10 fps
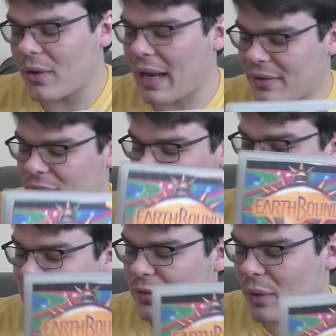Okay, so
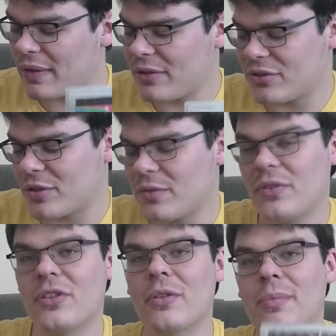reasons why I think you
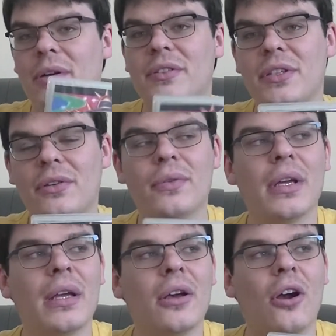should start with Mario 2
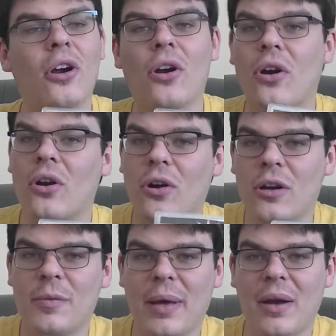
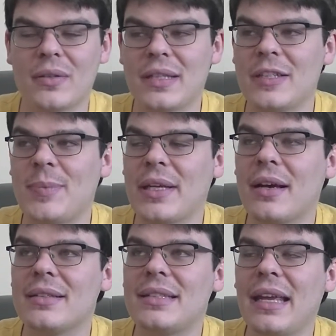or Earthbound is
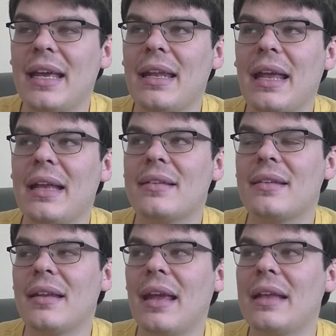because
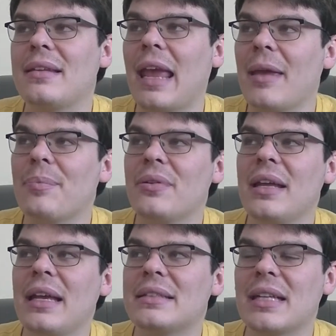its
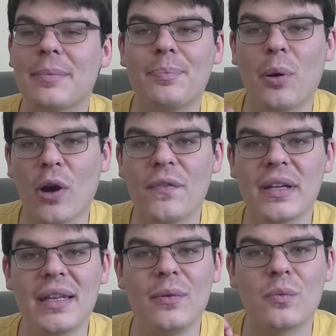gameplay is like
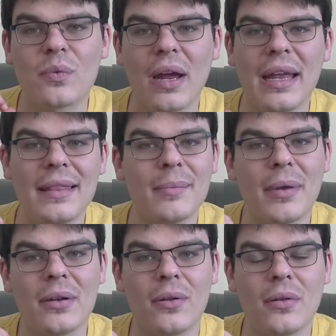perfectly right in the
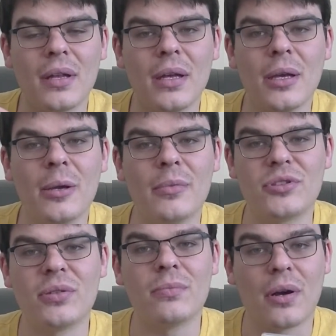middle
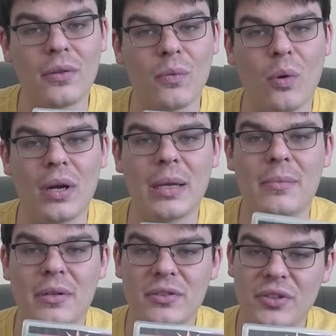between Mother 1
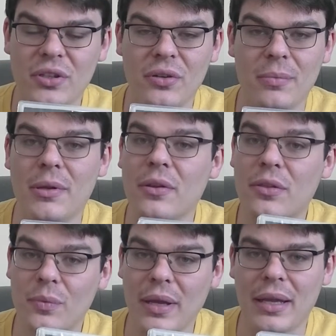and Mother 2 and Mother
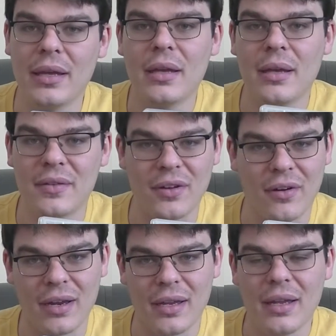3.
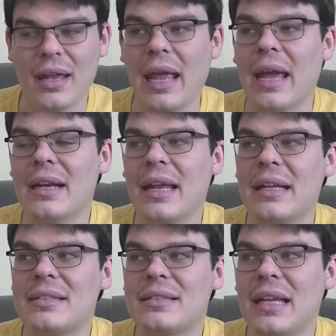Sorry, and
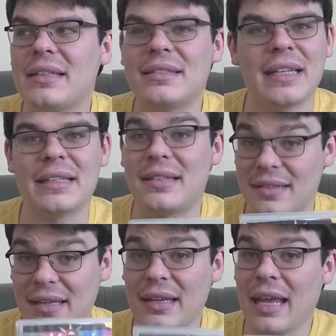it's the
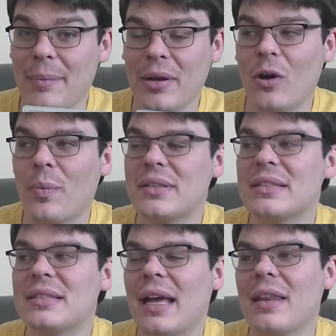second game I know, but
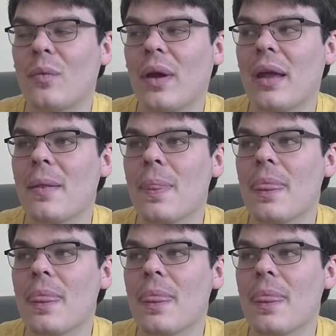it's designed that way,